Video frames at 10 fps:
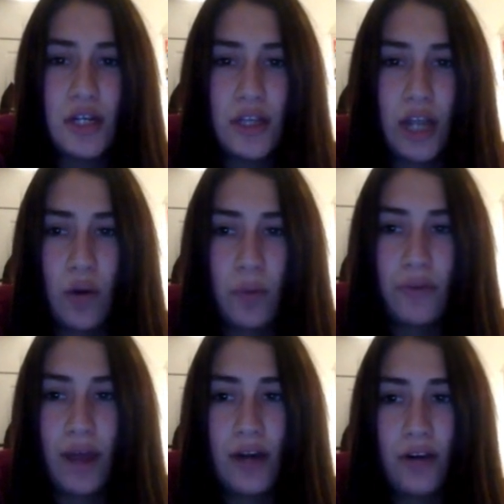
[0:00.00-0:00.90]
theory will
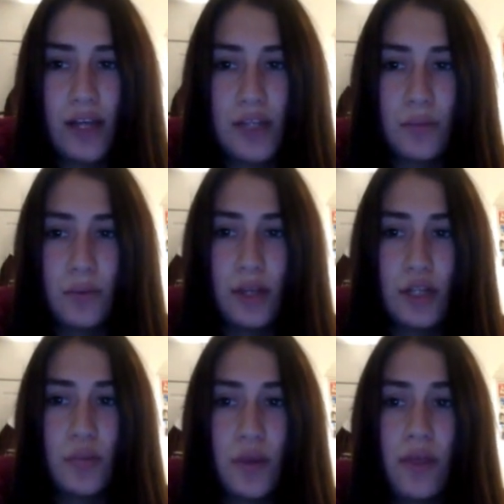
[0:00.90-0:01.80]
provide Chris
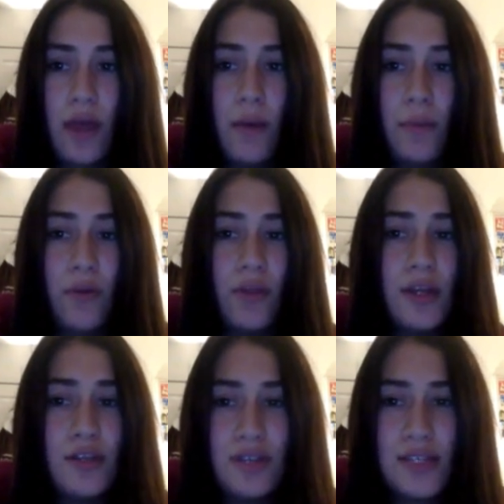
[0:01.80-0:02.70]
Lynch with both
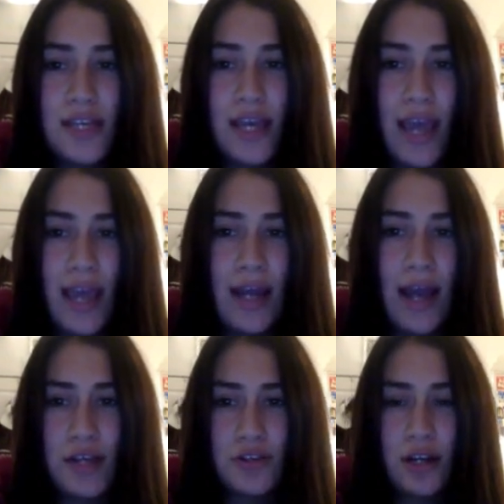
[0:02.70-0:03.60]
intrinsic and
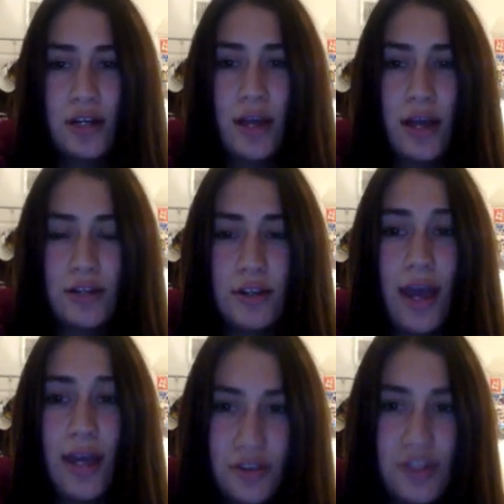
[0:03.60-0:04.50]

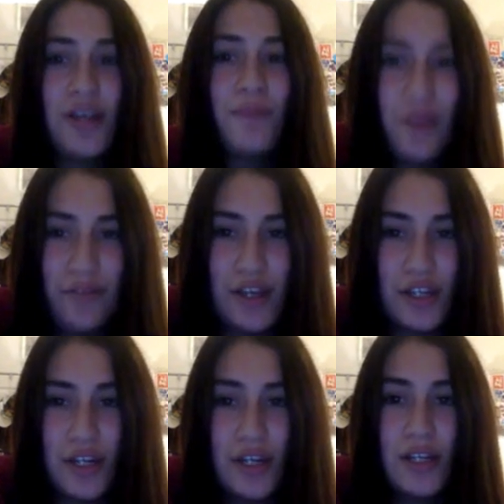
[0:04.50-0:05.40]
extrinsic
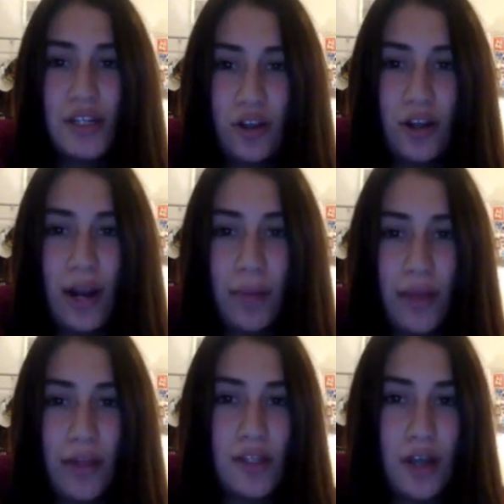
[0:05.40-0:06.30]
motivation to learn how to
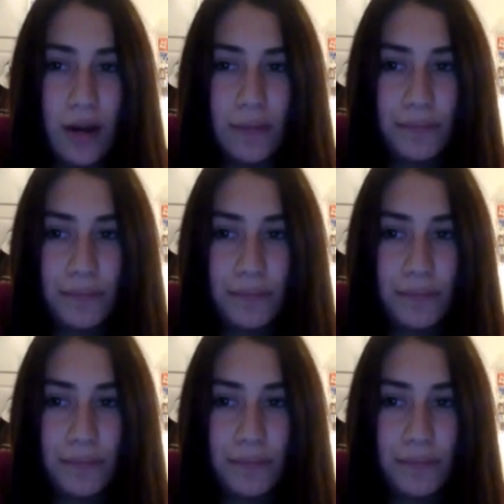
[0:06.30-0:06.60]
play the guitar.